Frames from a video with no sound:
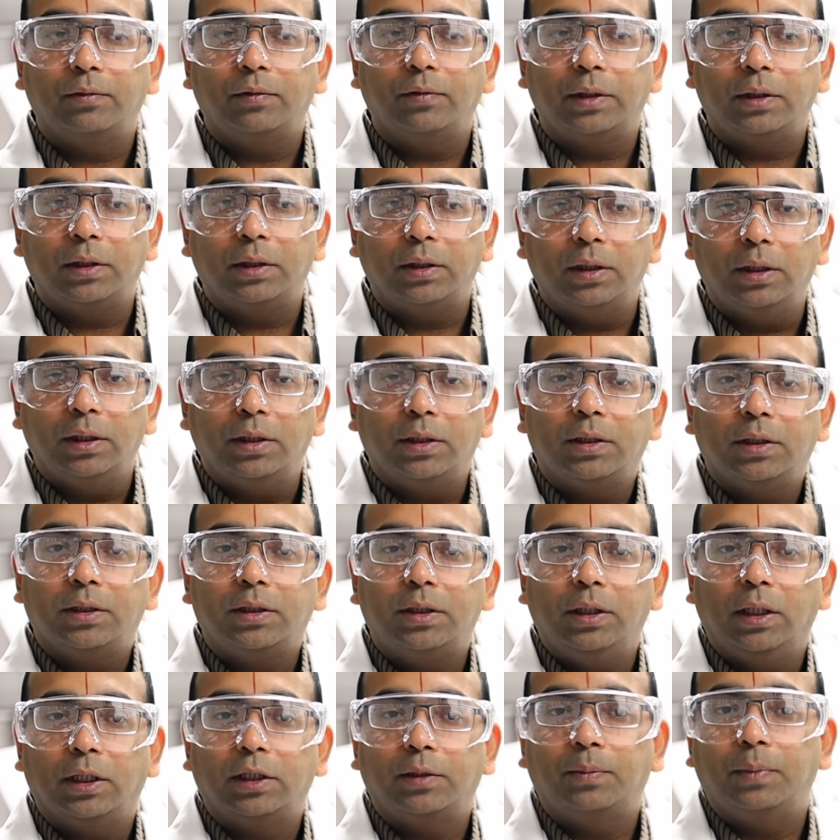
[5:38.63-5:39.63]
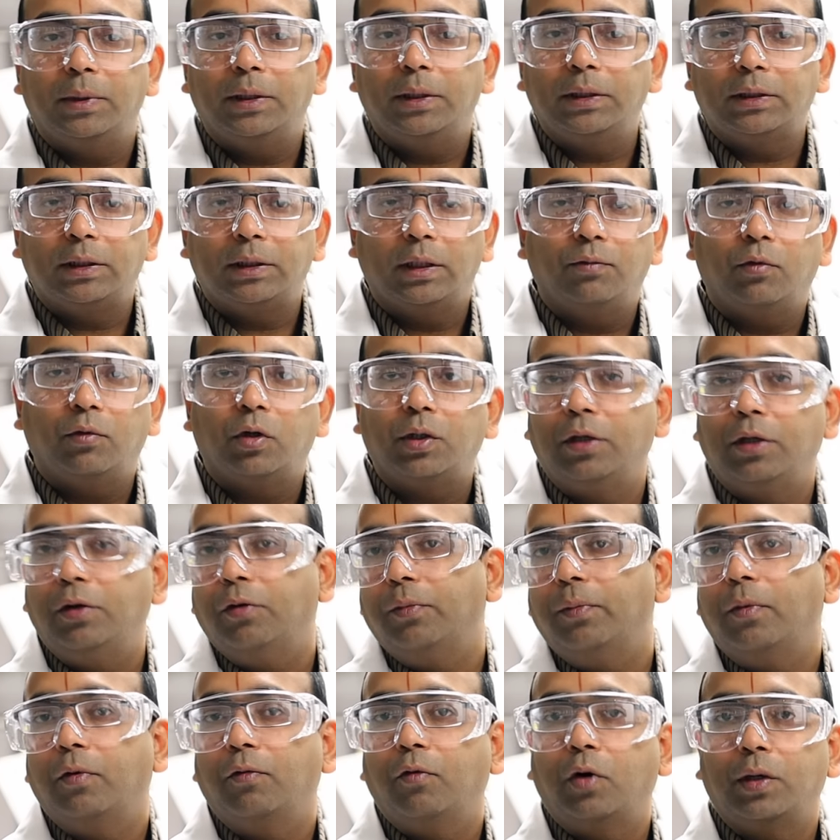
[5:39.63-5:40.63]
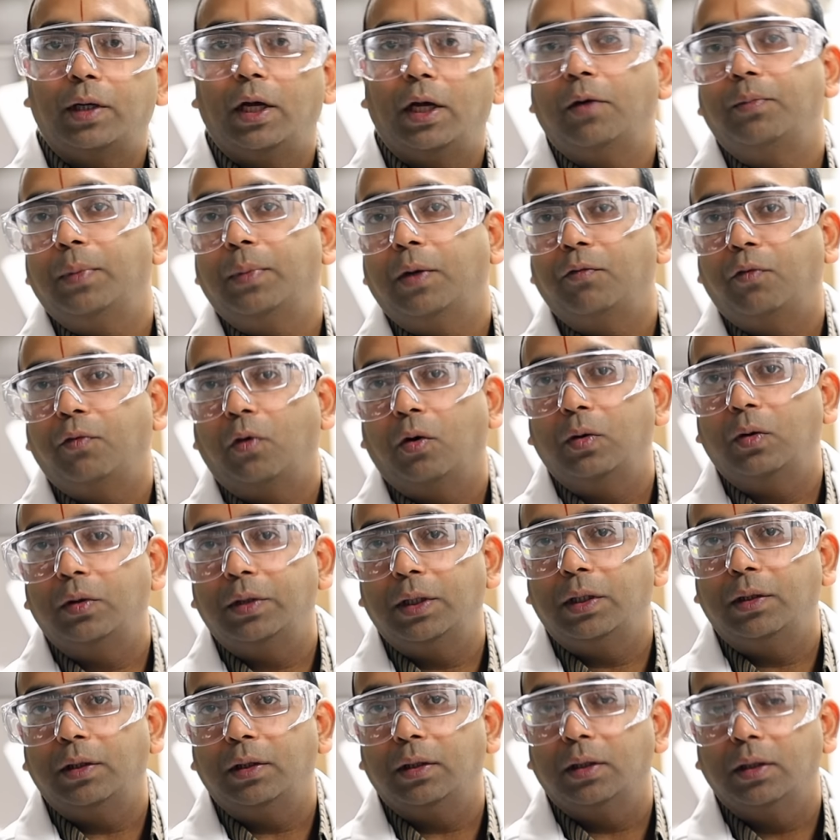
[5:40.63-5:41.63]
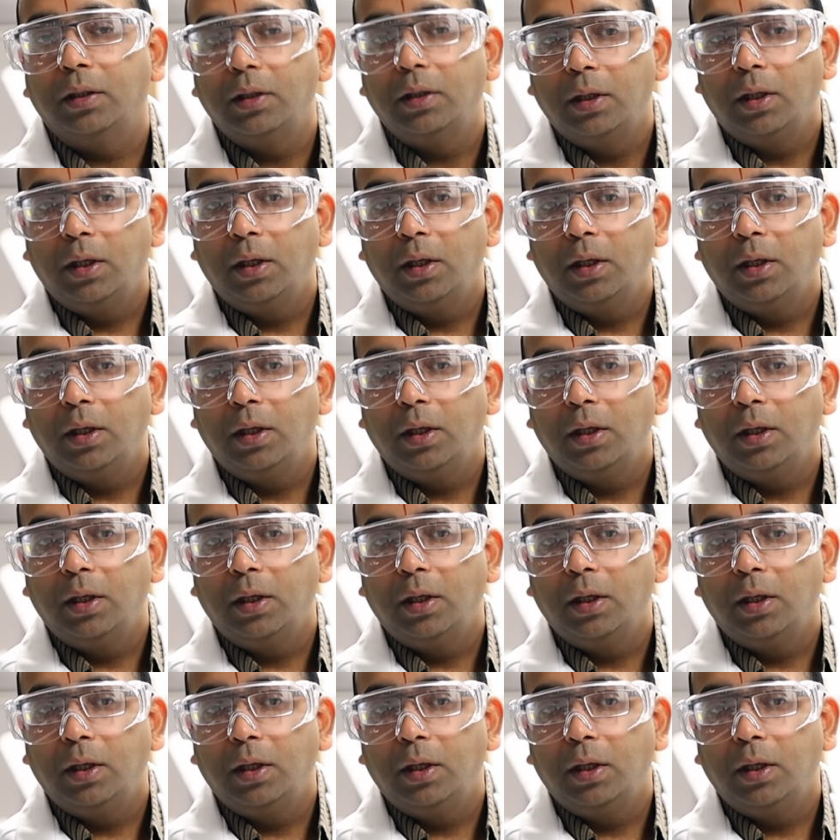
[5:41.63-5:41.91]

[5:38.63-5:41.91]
with industry experts and what have, what have been followed in the